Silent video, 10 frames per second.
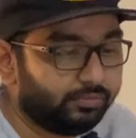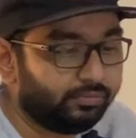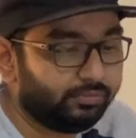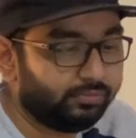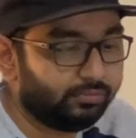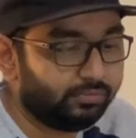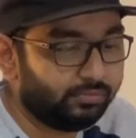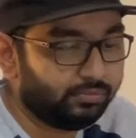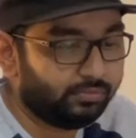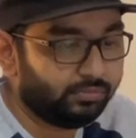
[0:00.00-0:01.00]

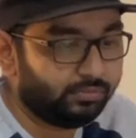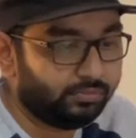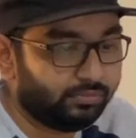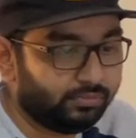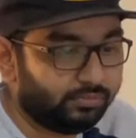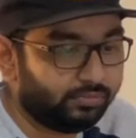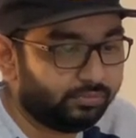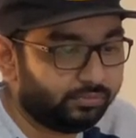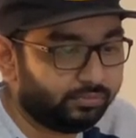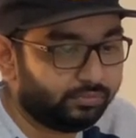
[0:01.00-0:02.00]

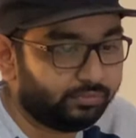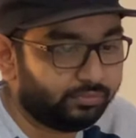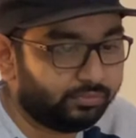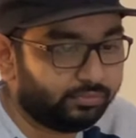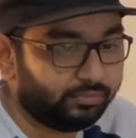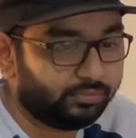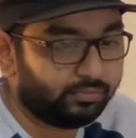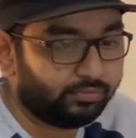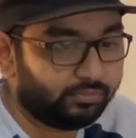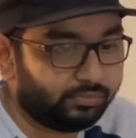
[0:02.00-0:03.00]

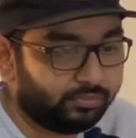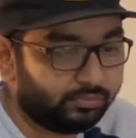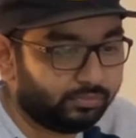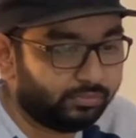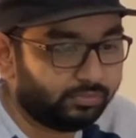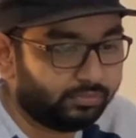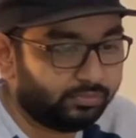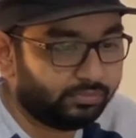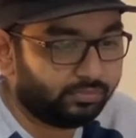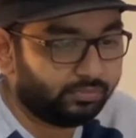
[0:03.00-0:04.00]

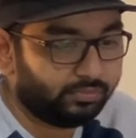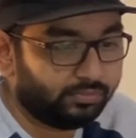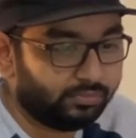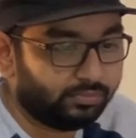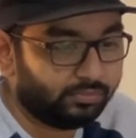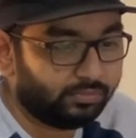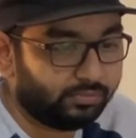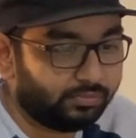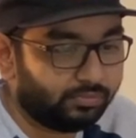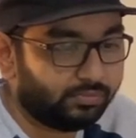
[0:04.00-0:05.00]

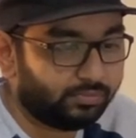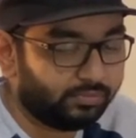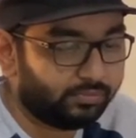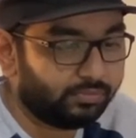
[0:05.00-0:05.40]
(silent)